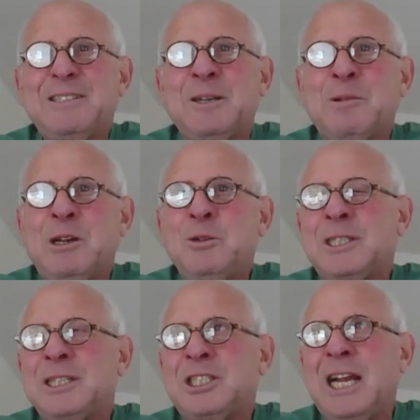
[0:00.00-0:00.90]
Somebody
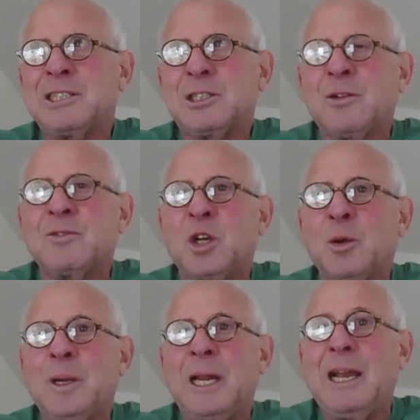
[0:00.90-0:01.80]
was the chancellor of
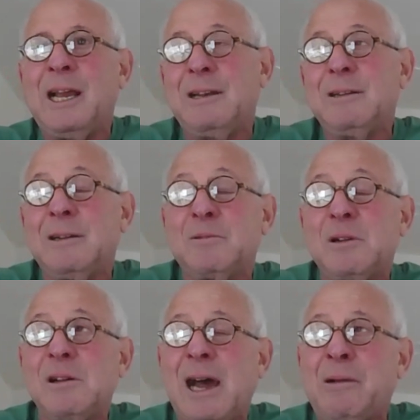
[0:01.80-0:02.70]
Germany, and
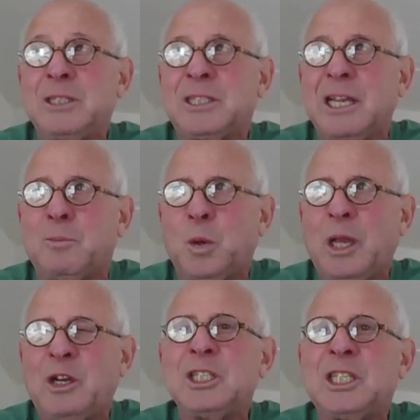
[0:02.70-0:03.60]
I would say a
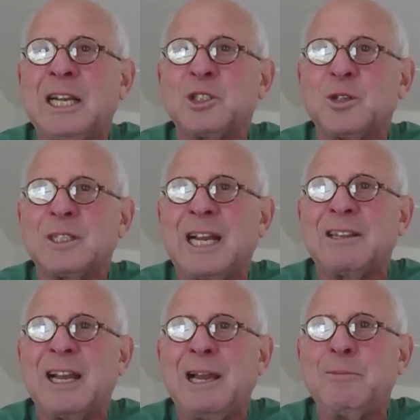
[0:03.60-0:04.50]
pretty good chancellor at
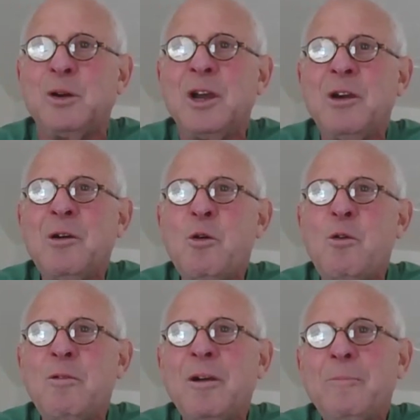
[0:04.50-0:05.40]
that time,
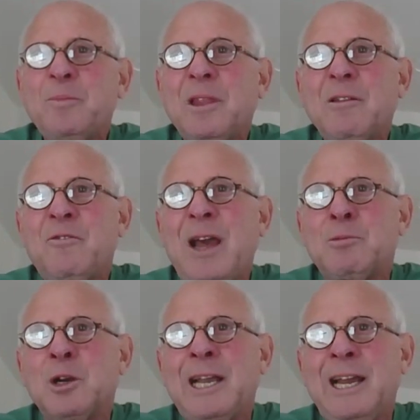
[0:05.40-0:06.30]
who
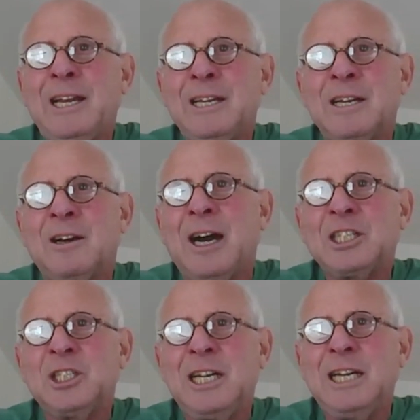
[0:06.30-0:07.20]
fabricated an
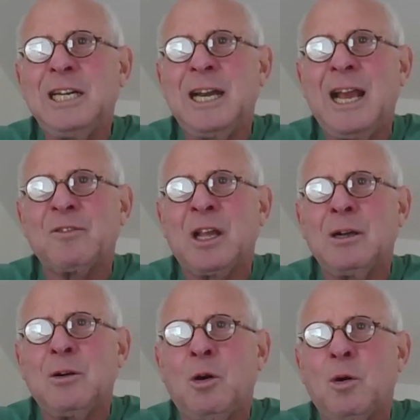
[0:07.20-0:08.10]
election he didn't have
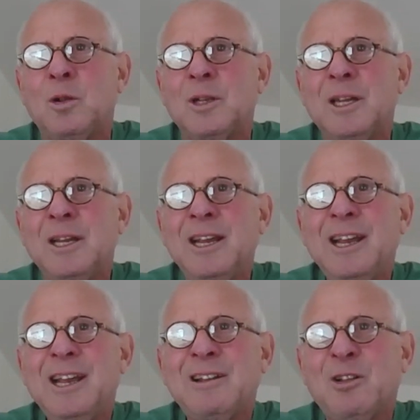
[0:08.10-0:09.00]
to hold,
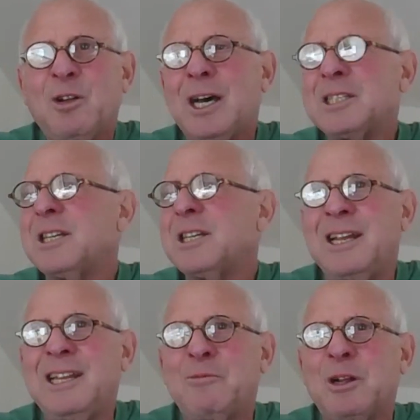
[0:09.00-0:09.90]
lost,
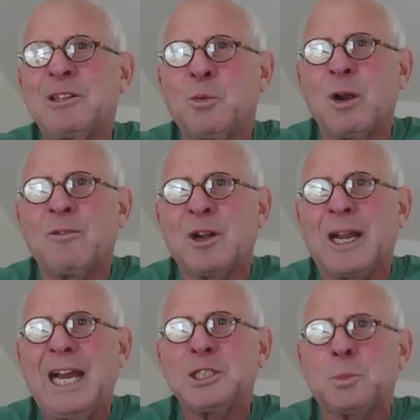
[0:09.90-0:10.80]
and then went to work for
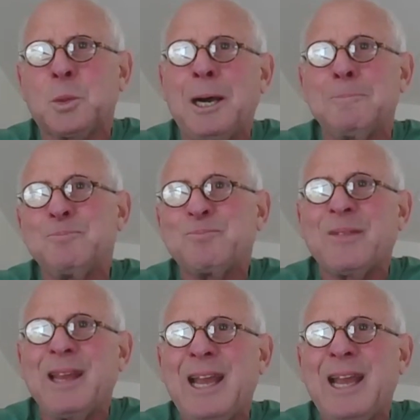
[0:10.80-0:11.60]
Gazprom,